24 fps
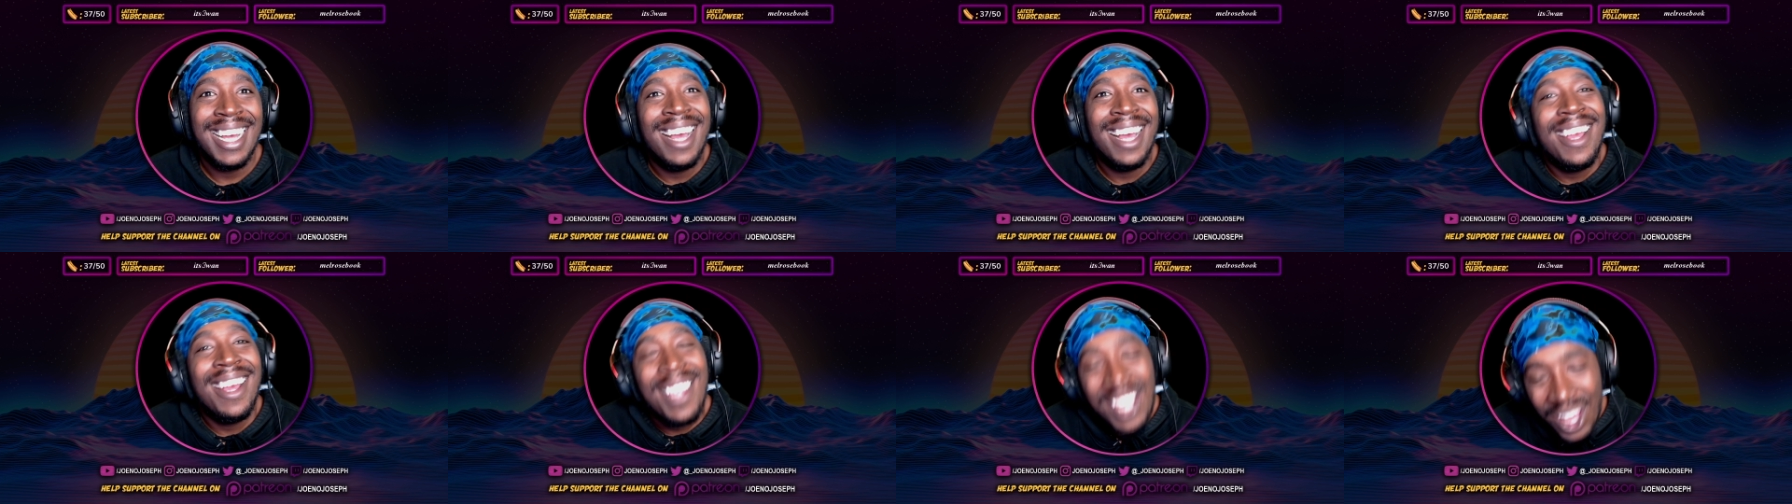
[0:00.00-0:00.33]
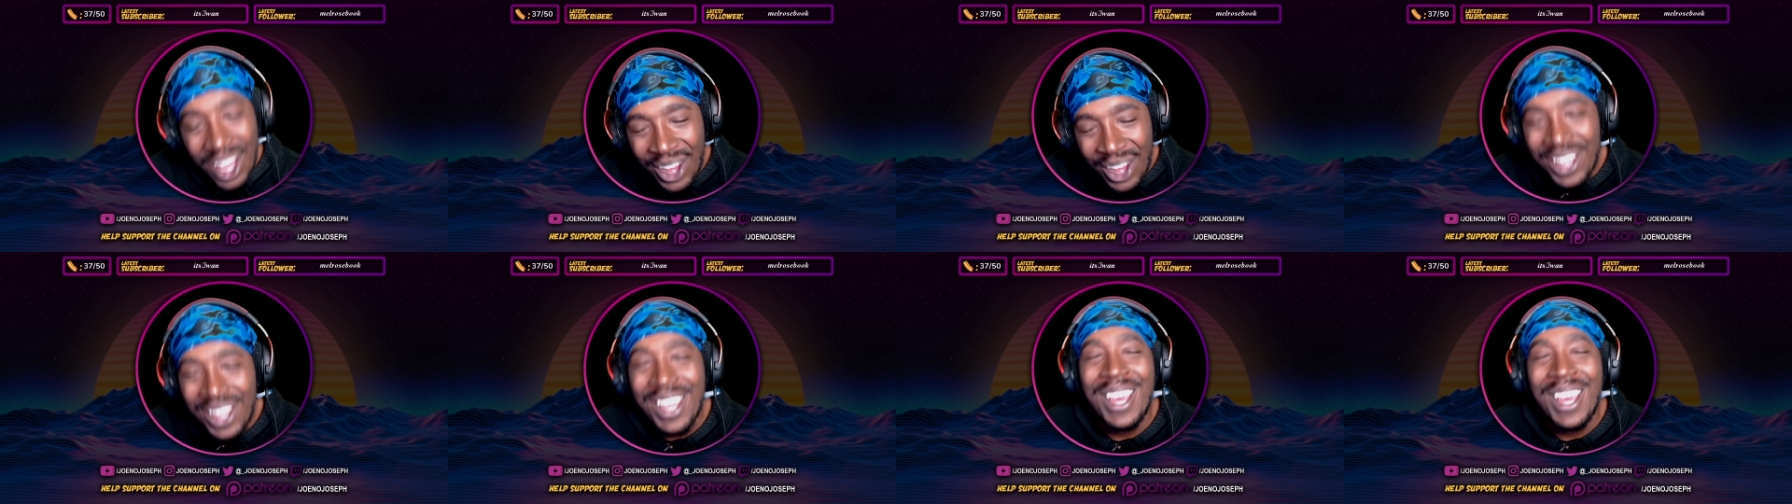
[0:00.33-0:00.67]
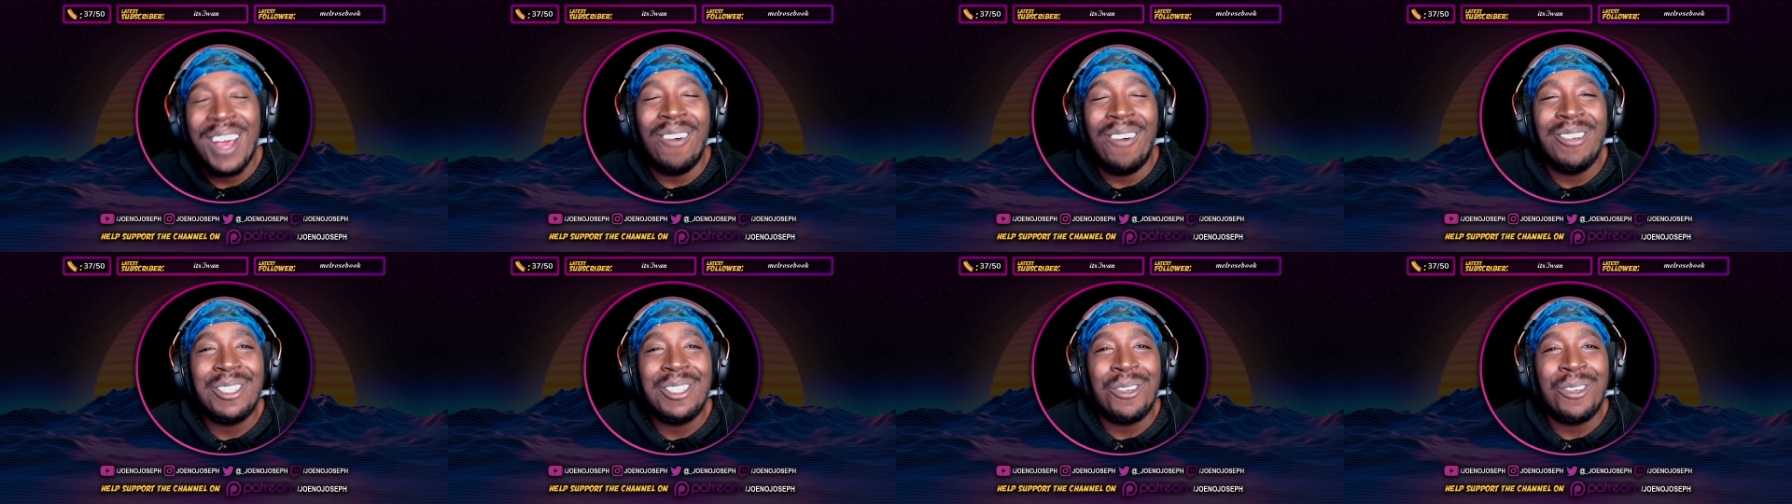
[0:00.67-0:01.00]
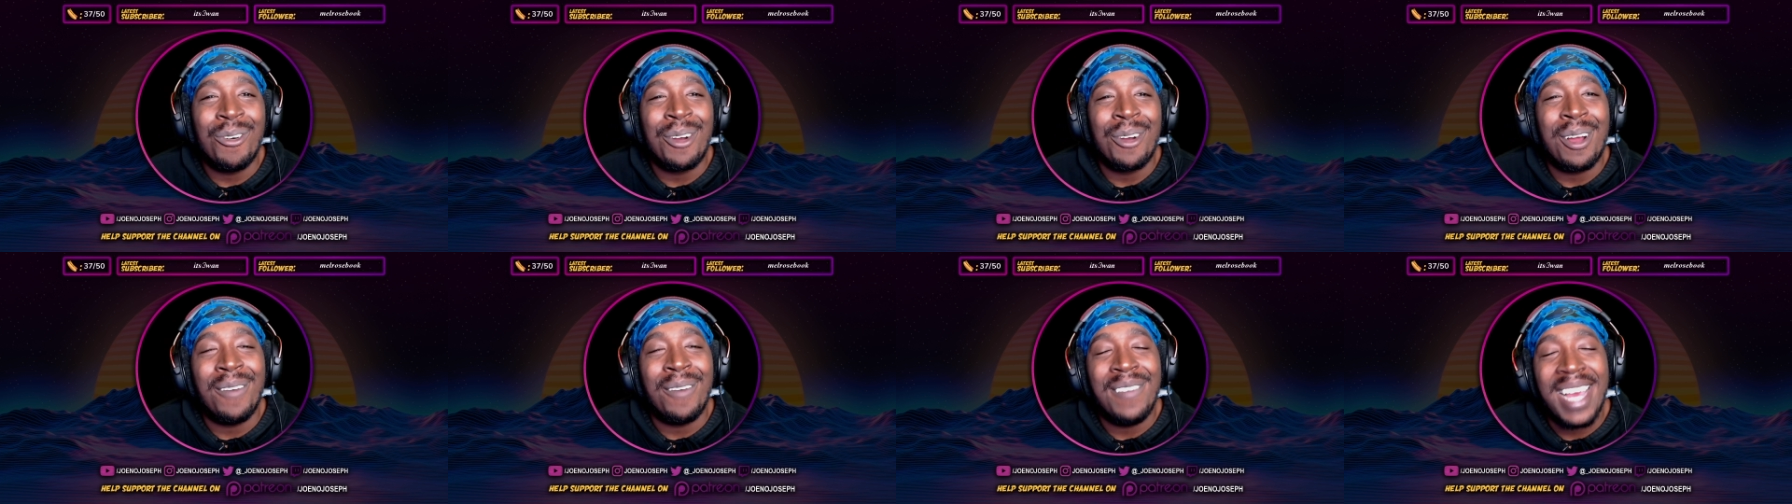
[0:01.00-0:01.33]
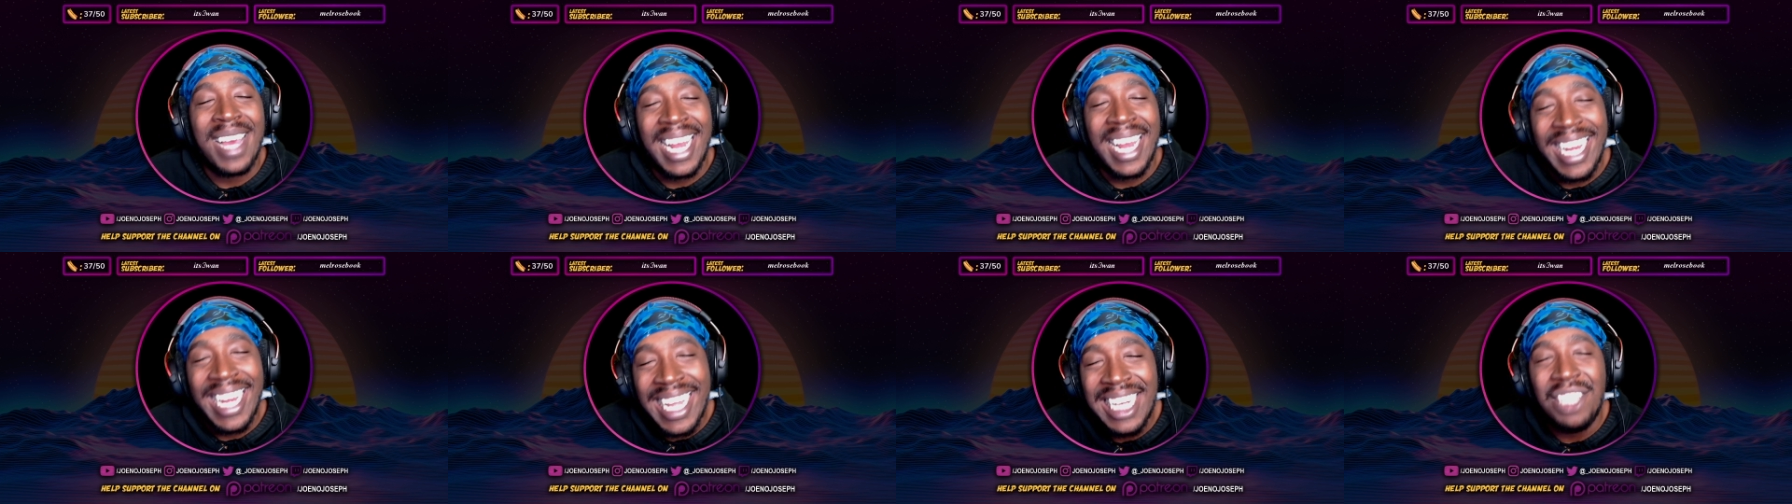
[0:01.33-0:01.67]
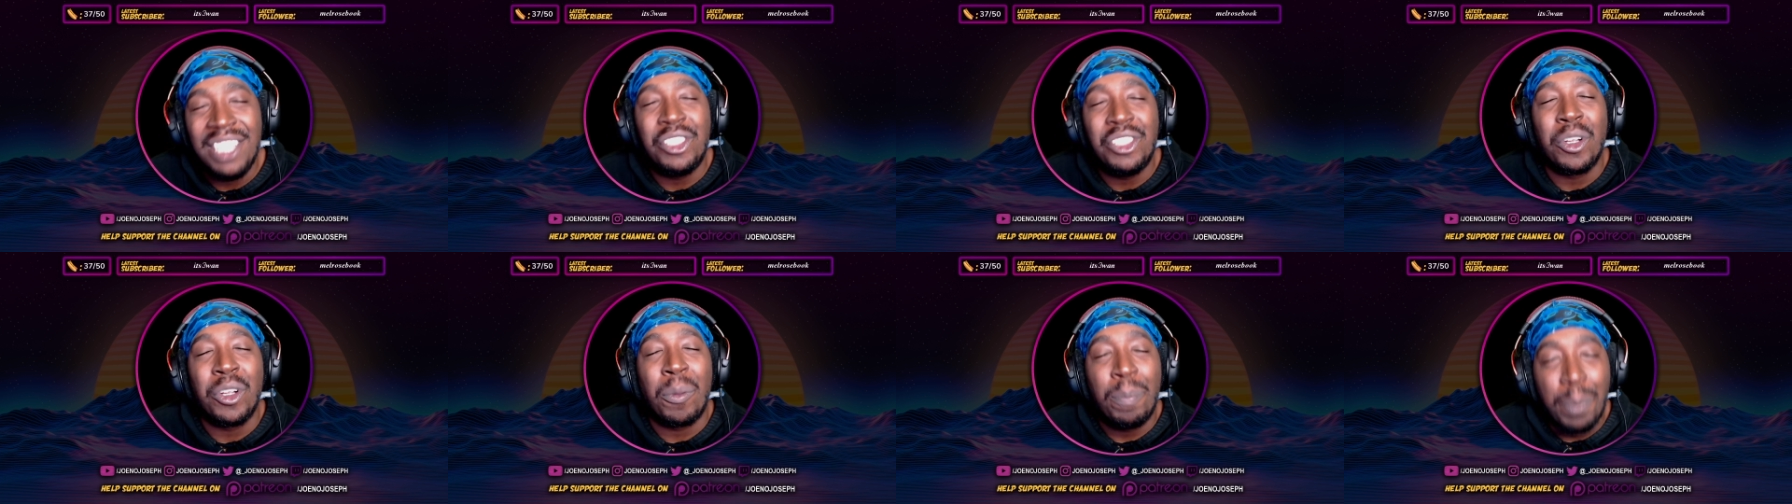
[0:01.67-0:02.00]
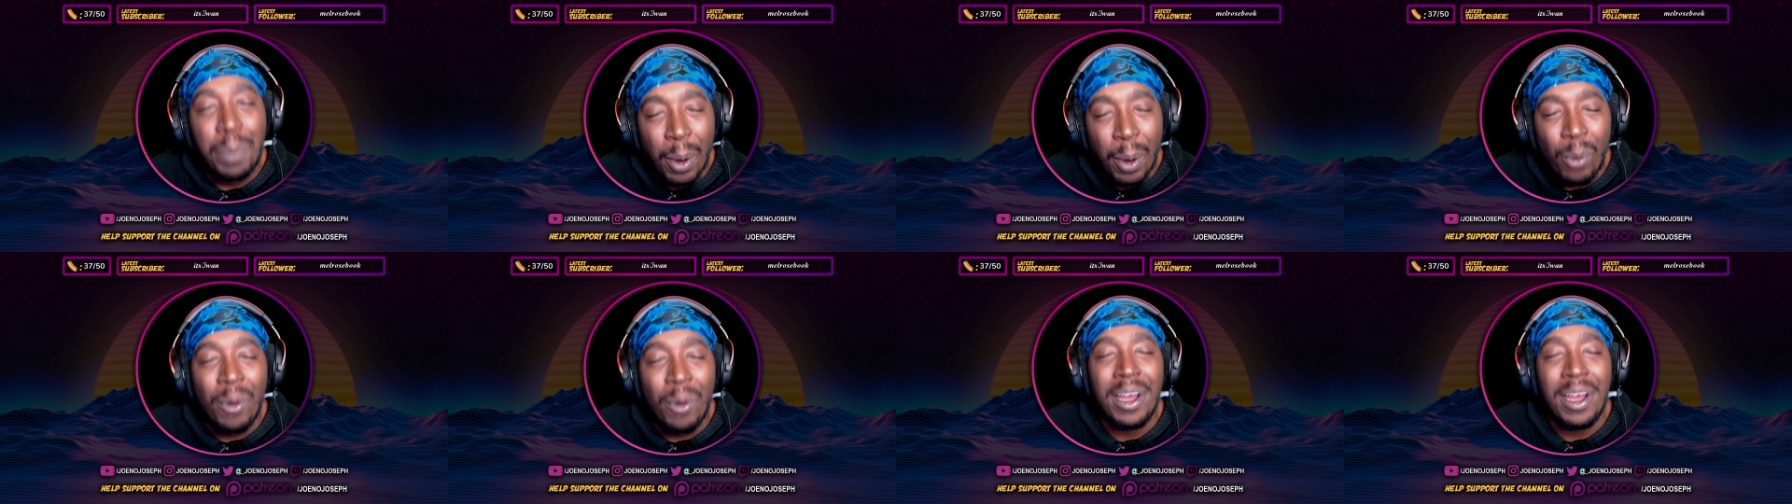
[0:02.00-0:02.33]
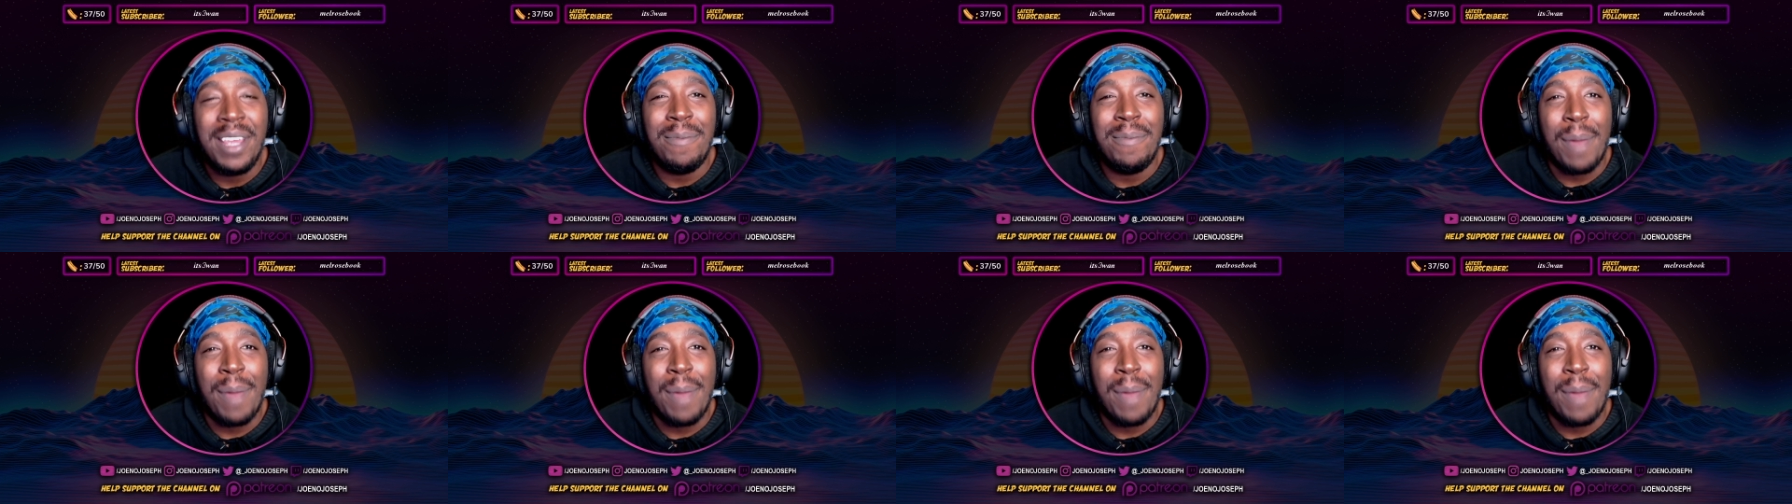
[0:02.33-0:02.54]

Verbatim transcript: Yo, yo, yo, what's going on, man? It is your boy,